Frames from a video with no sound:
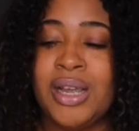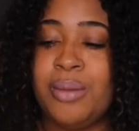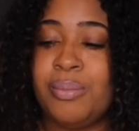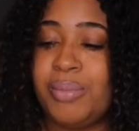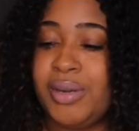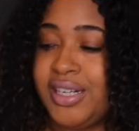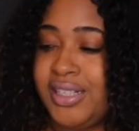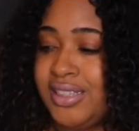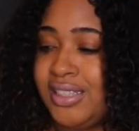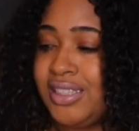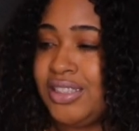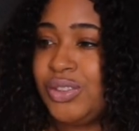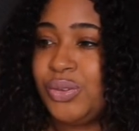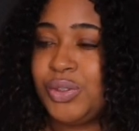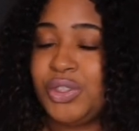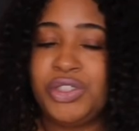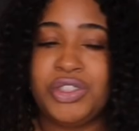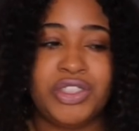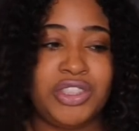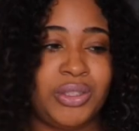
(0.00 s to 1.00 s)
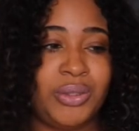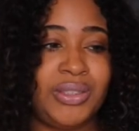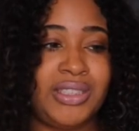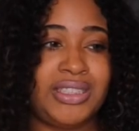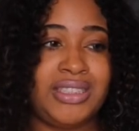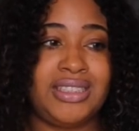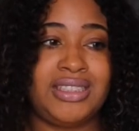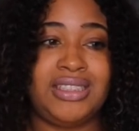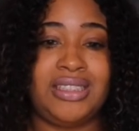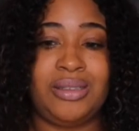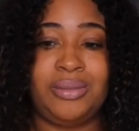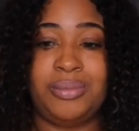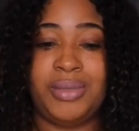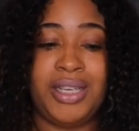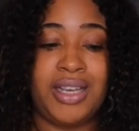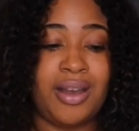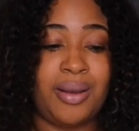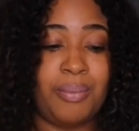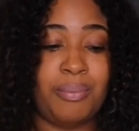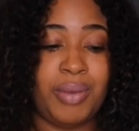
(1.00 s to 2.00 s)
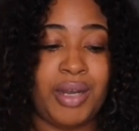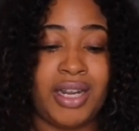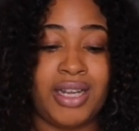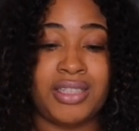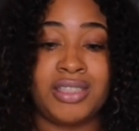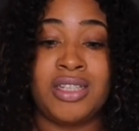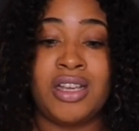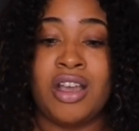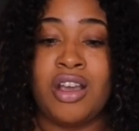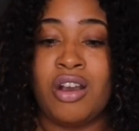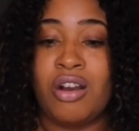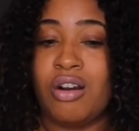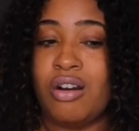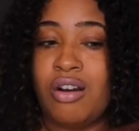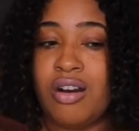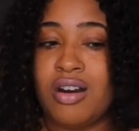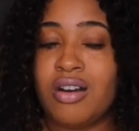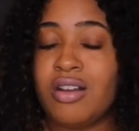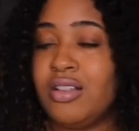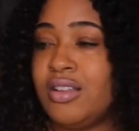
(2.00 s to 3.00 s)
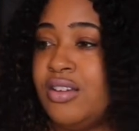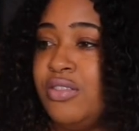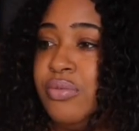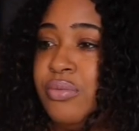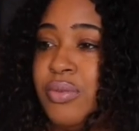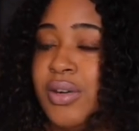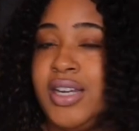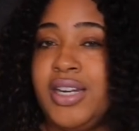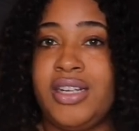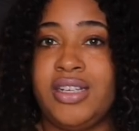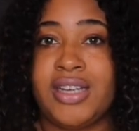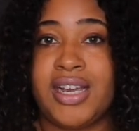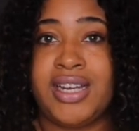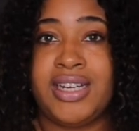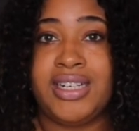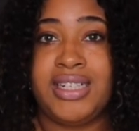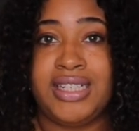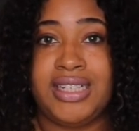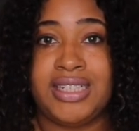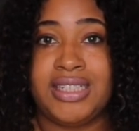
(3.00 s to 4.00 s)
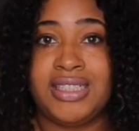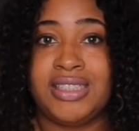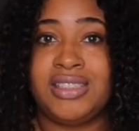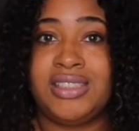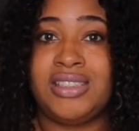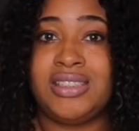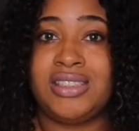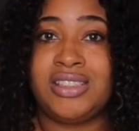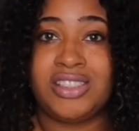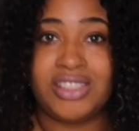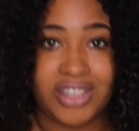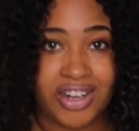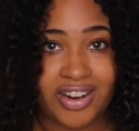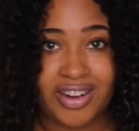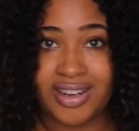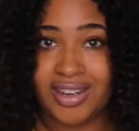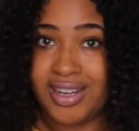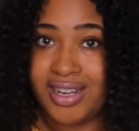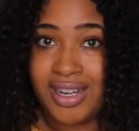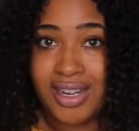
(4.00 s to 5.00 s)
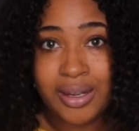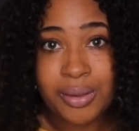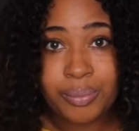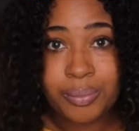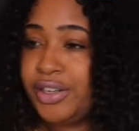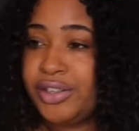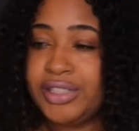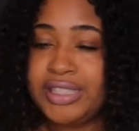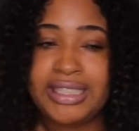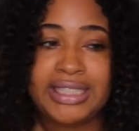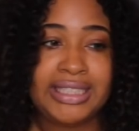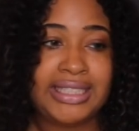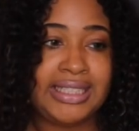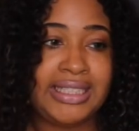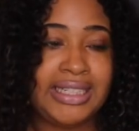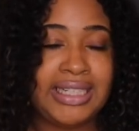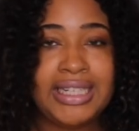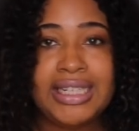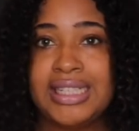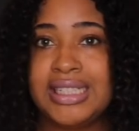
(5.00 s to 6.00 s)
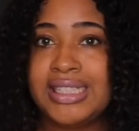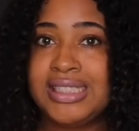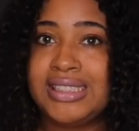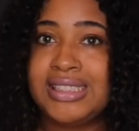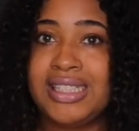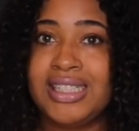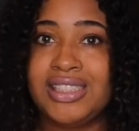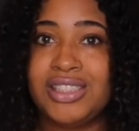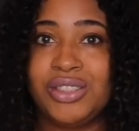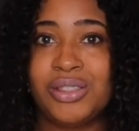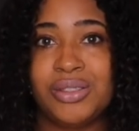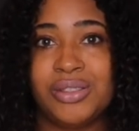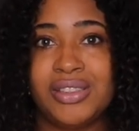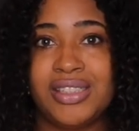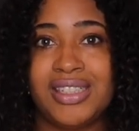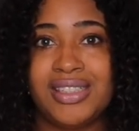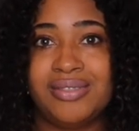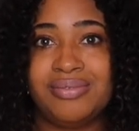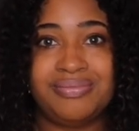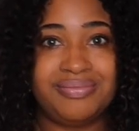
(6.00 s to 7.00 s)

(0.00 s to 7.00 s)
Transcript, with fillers: But in this one, you're going to see me unbox all of what I needed to start up. And yeah, let's get to it.